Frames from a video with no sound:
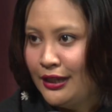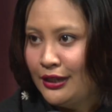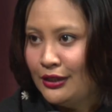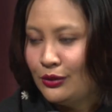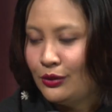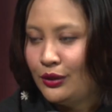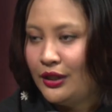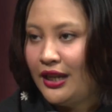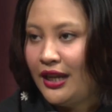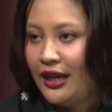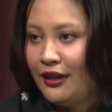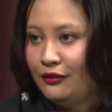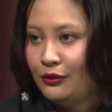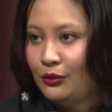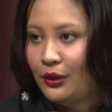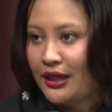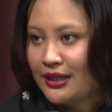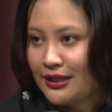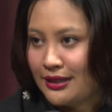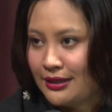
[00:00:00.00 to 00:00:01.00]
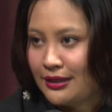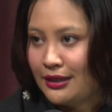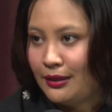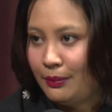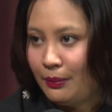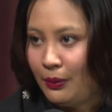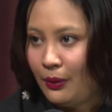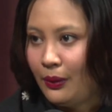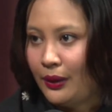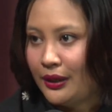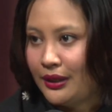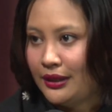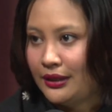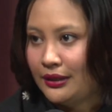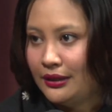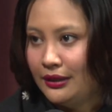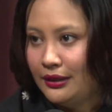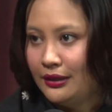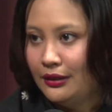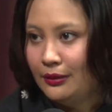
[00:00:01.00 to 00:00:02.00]
So they have to stir the pot
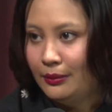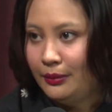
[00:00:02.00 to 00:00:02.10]
here a little